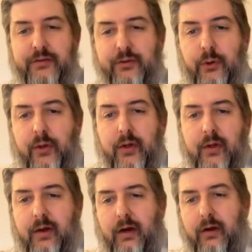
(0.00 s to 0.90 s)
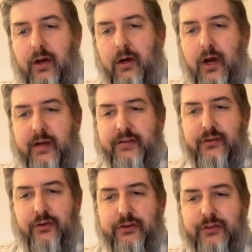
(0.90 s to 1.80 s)
So our
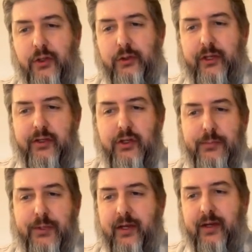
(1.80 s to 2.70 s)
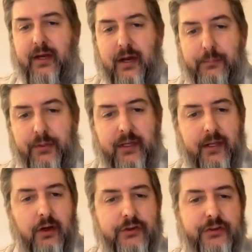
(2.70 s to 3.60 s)
architecture is slowly accumulating
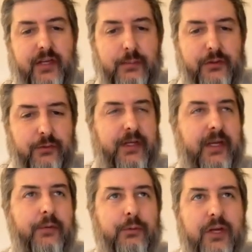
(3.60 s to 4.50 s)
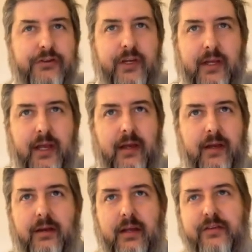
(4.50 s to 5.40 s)
coupling, our schemas are becoming rigid
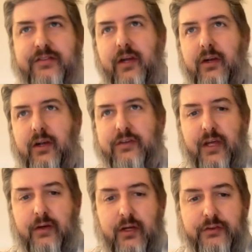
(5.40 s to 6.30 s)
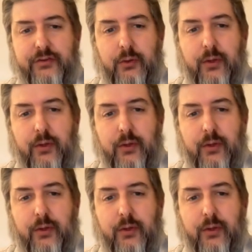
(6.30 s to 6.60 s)
again, et cetera, et cetera. So